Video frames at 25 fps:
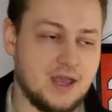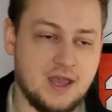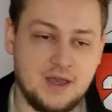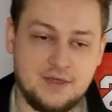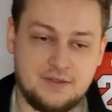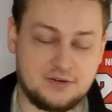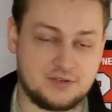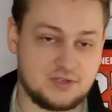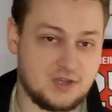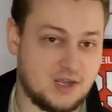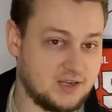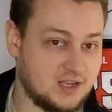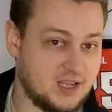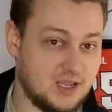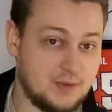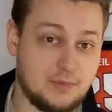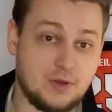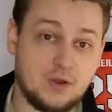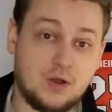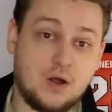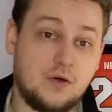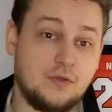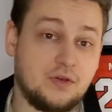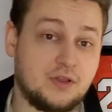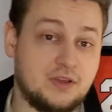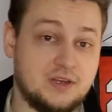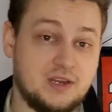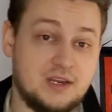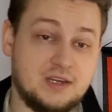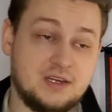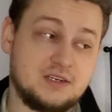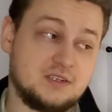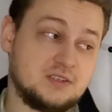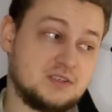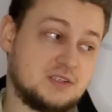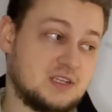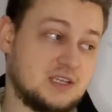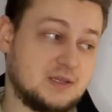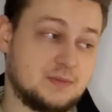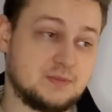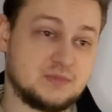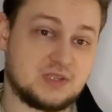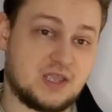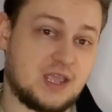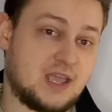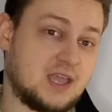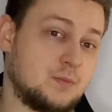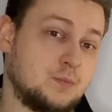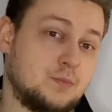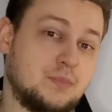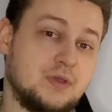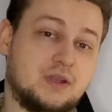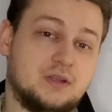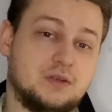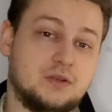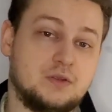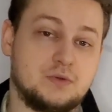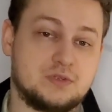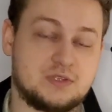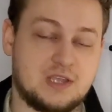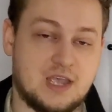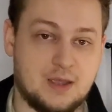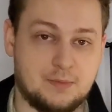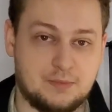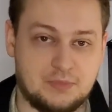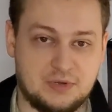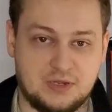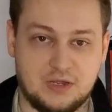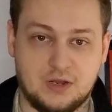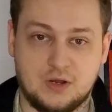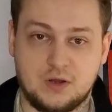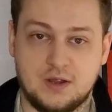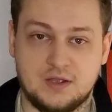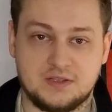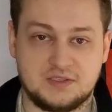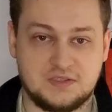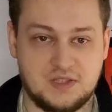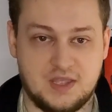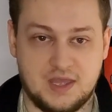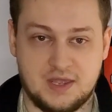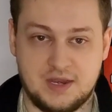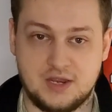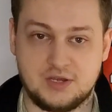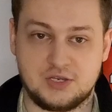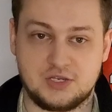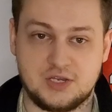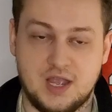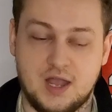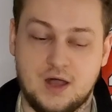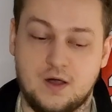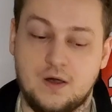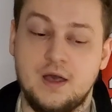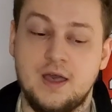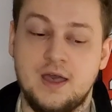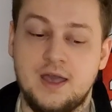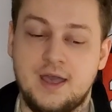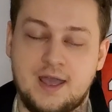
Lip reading: They're talking about all the Canadian teams and big news happening across the NHL,